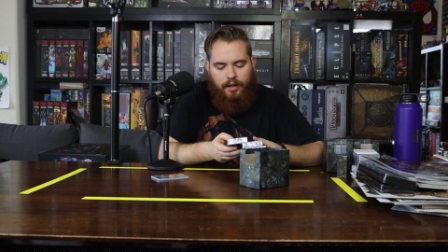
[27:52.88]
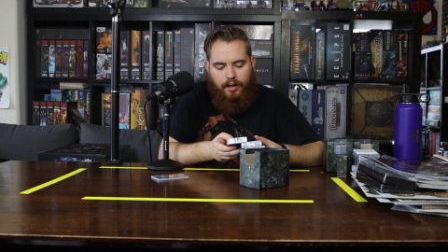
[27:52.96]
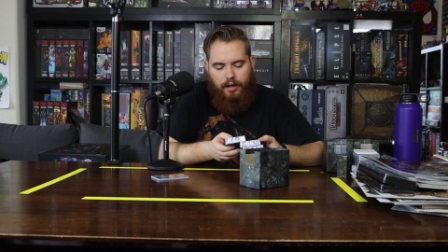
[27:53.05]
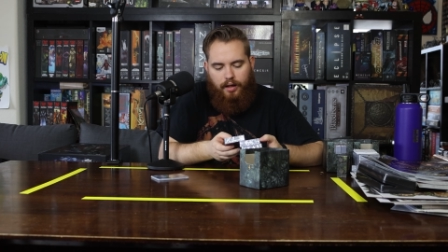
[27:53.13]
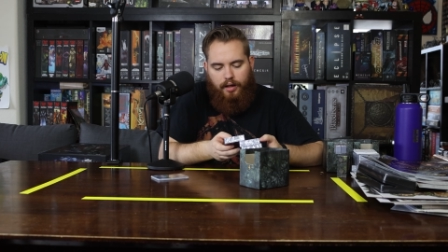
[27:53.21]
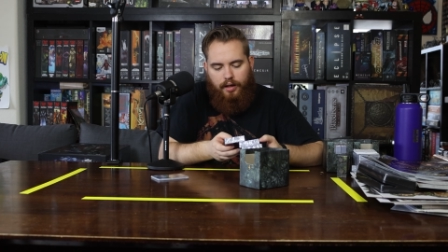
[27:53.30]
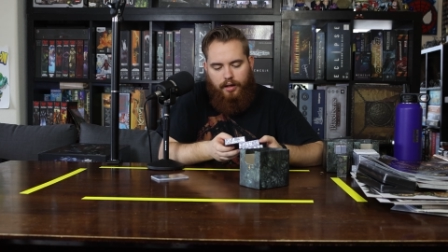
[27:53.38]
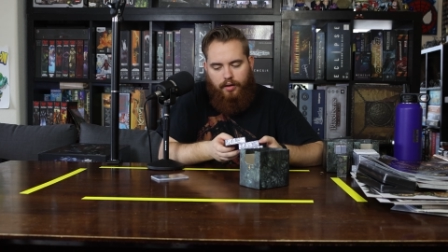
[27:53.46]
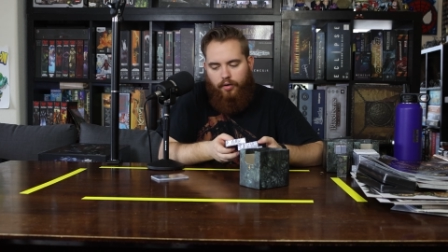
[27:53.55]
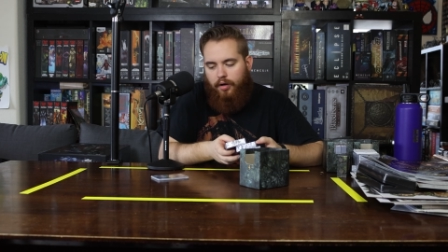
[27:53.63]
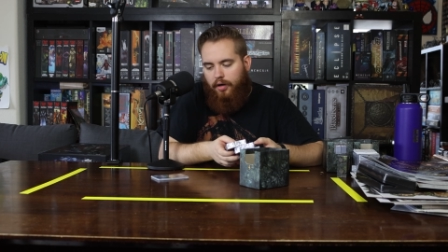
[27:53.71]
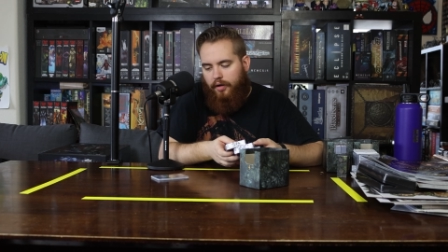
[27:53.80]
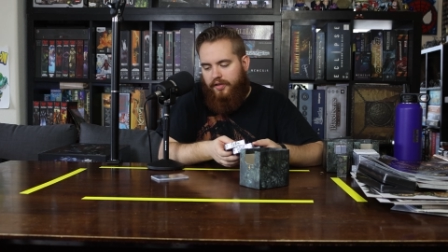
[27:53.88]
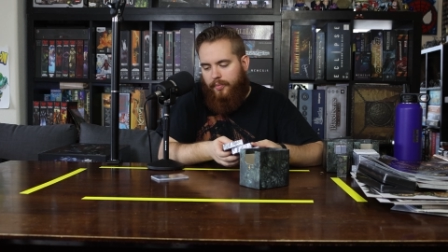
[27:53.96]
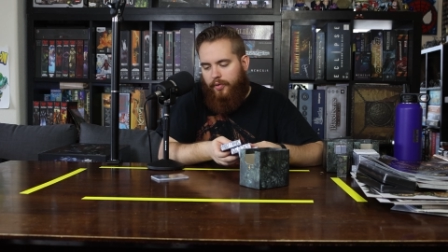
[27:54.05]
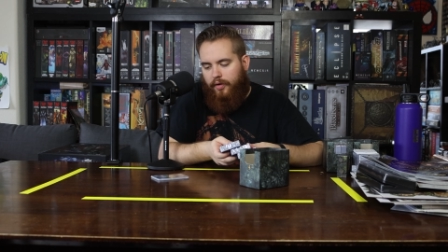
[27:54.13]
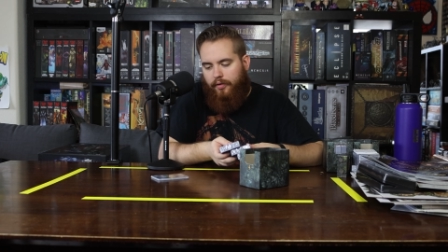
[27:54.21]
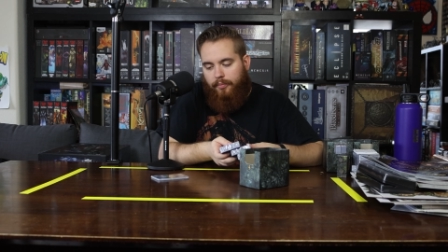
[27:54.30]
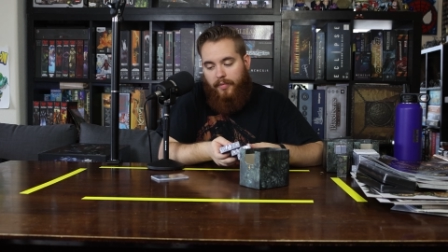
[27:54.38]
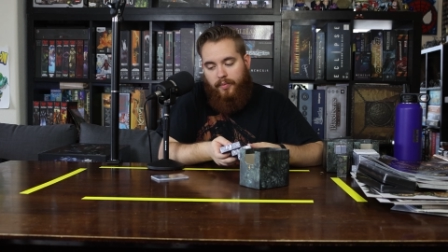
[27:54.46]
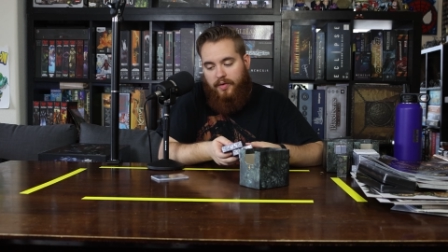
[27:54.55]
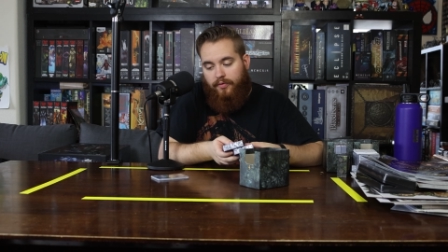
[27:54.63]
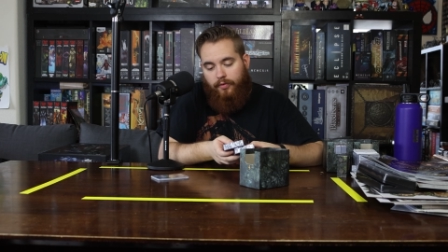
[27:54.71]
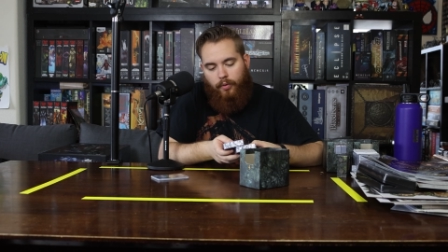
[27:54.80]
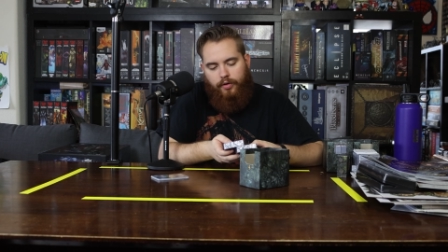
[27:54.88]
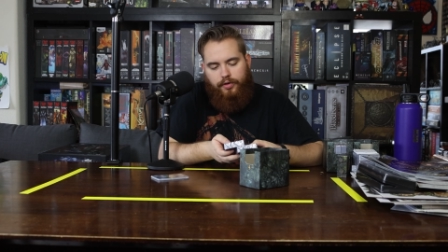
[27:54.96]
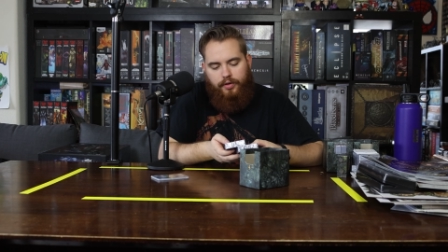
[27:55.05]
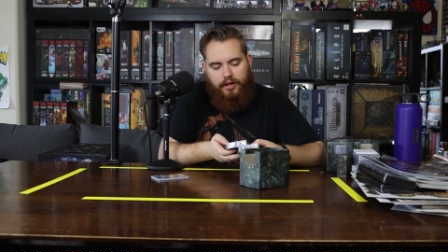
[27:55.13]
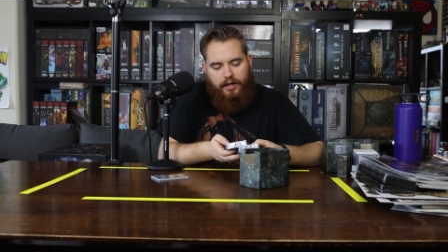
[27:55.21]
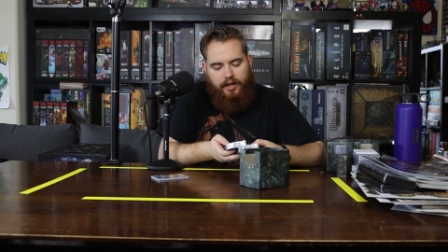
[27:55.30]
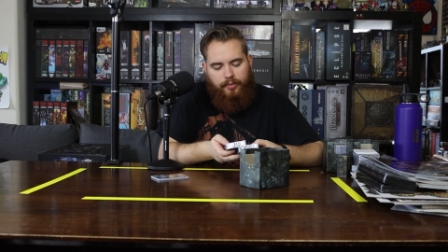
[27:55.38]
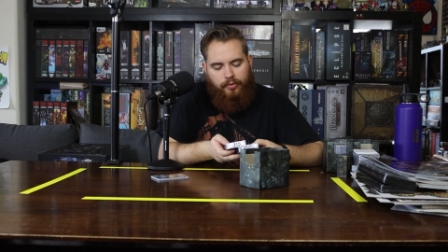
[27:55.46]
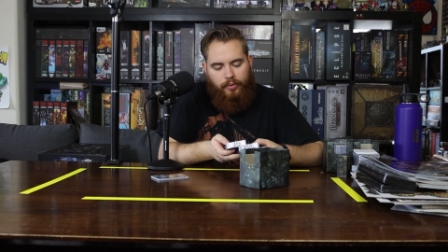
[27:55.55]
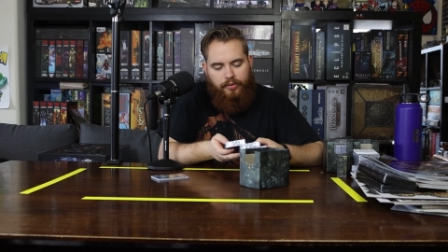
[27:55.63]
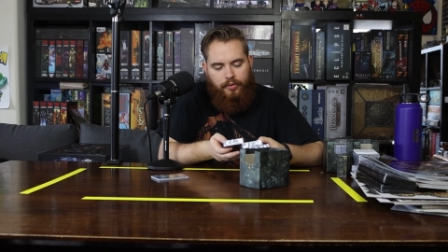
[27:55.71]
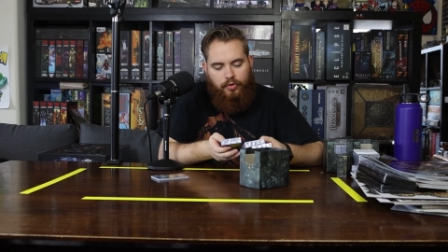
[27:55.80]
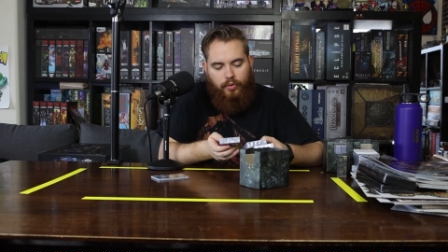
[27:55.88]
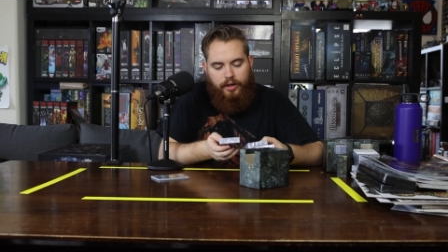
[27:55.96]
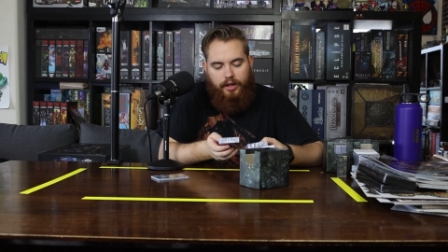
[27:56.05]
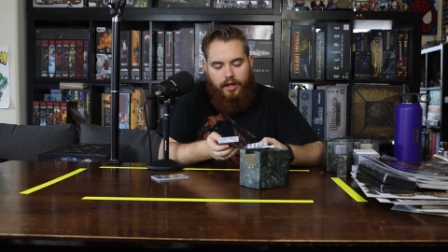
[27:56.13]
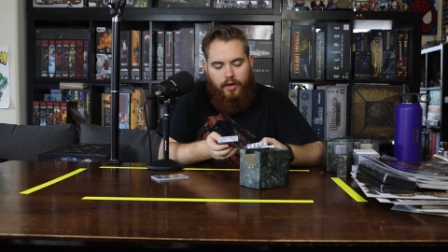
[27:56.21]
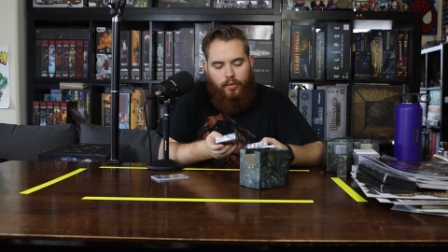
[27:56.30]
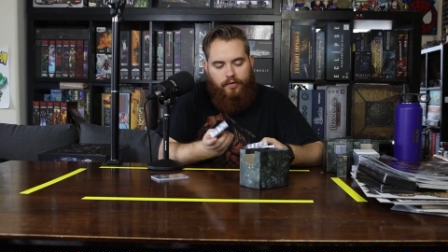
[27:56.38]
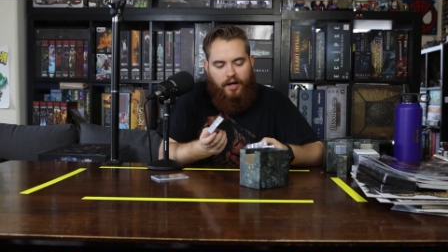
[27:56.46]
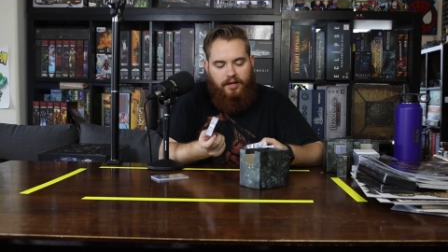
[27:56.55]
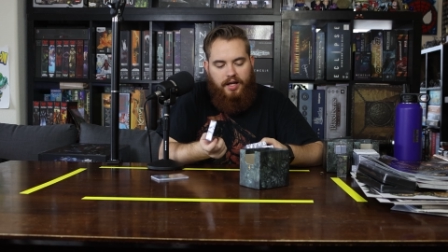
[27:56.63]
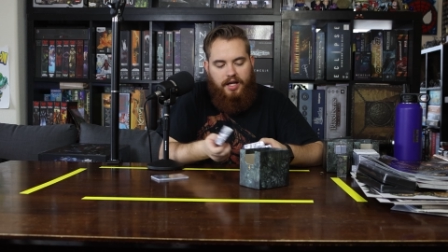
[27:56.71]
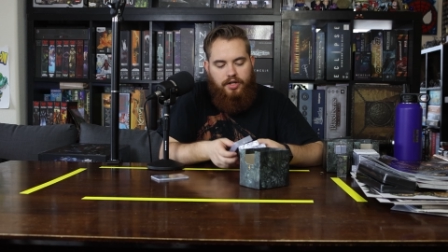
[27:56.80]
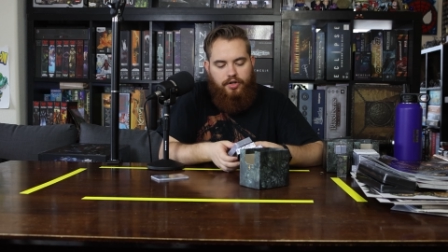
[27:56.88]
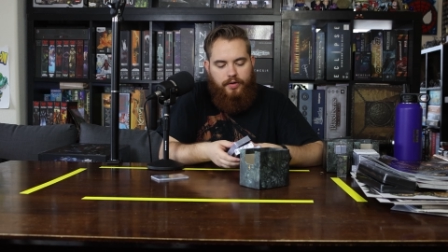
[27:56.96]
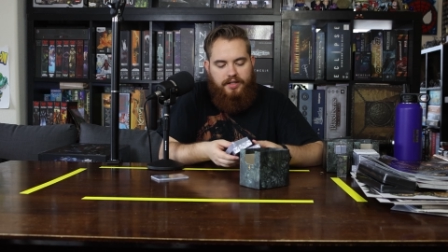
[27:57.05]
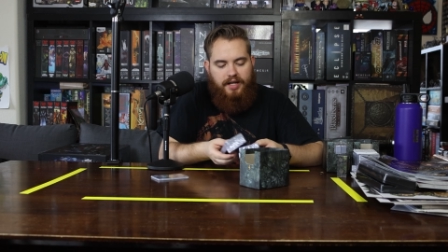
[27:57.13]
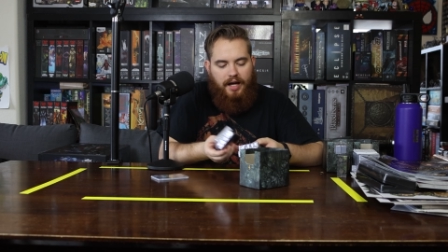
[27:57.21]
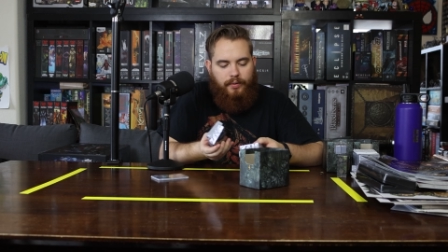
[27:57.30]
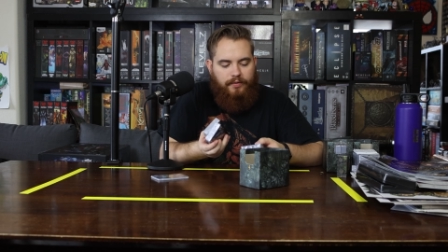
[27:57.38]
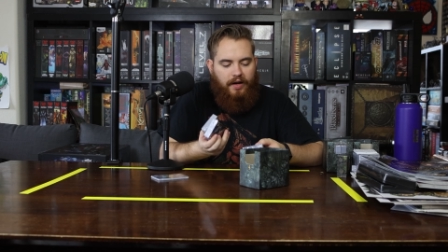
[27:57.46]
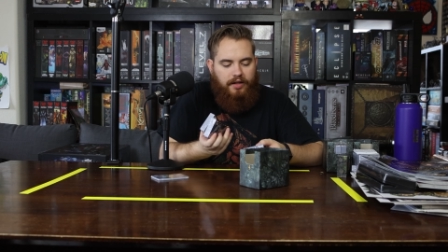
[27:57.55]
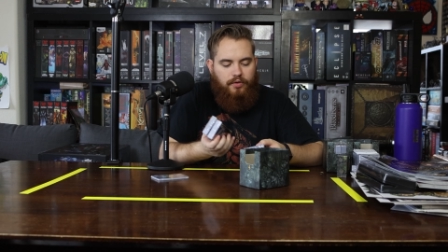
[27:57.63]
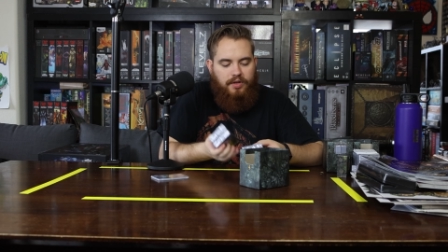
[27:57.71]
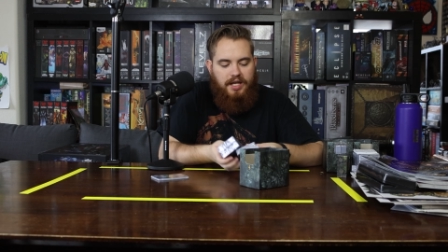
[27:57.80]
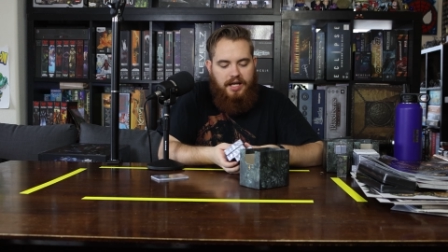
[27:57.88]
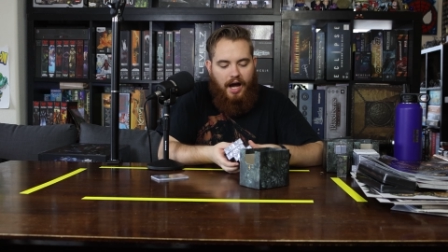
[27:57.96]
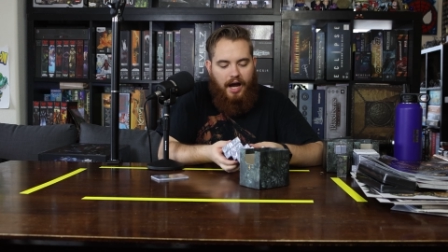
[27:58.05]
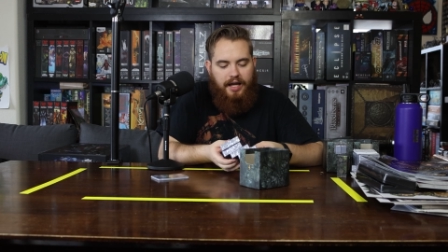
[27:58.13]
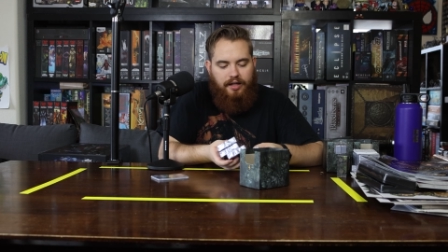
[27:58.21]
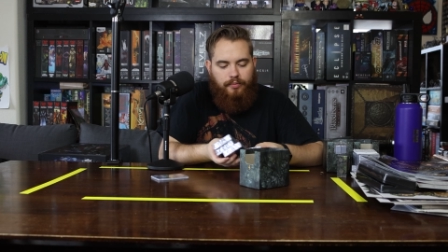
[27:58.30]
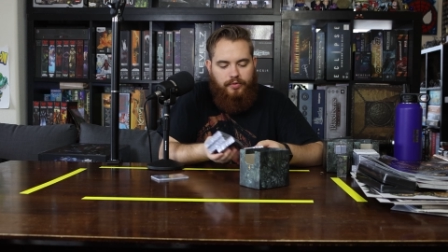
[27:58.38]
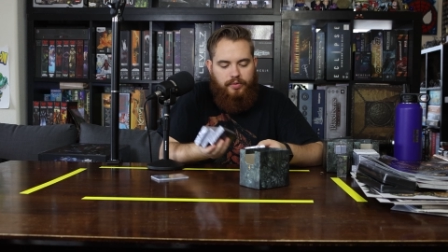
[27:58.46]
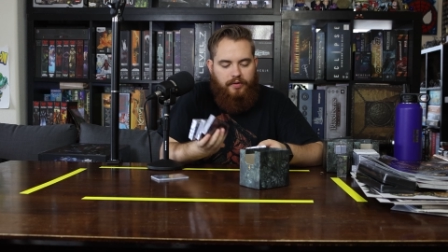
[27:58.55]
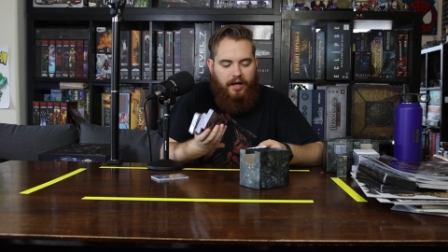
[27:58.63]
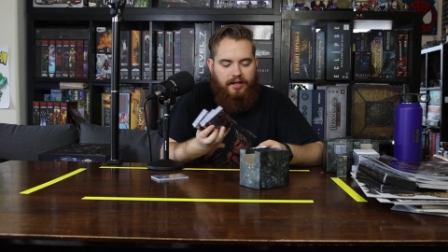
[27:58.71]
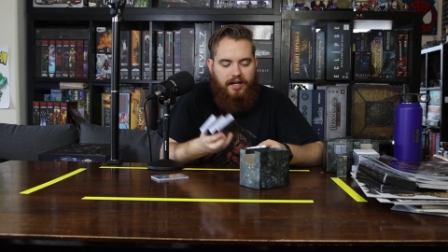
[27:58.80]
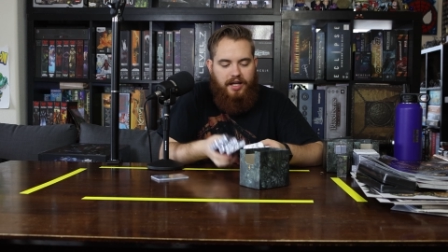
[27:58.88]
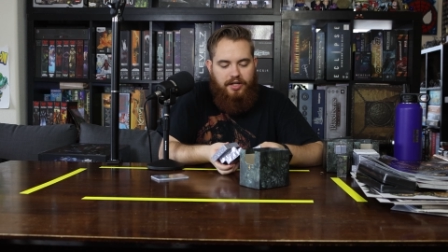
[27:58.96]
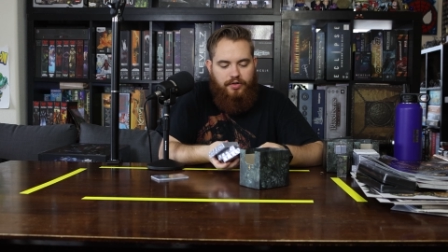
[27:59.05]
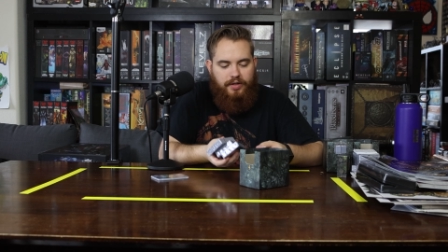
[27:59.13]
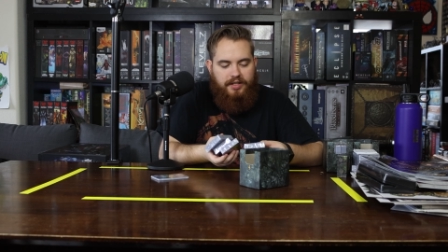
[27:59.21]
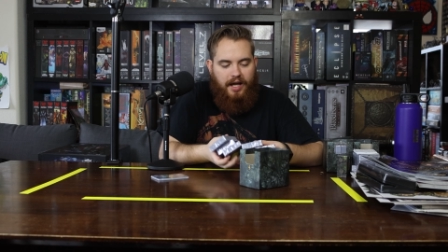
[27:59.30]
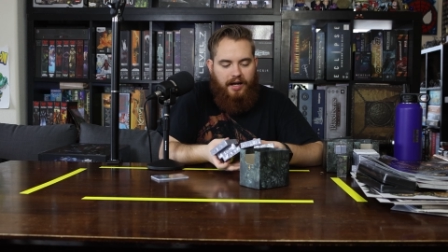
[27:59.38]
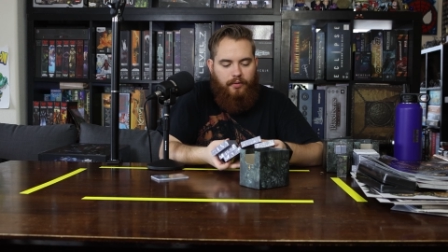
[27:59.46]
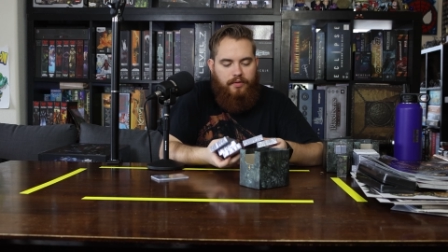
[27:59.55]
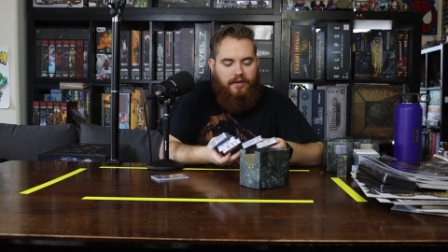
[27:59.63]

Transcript: Uh, or a card separator, maybe four unique items, one through twenty. We've got an injury deck. We've got unique items. We've got an injury deck.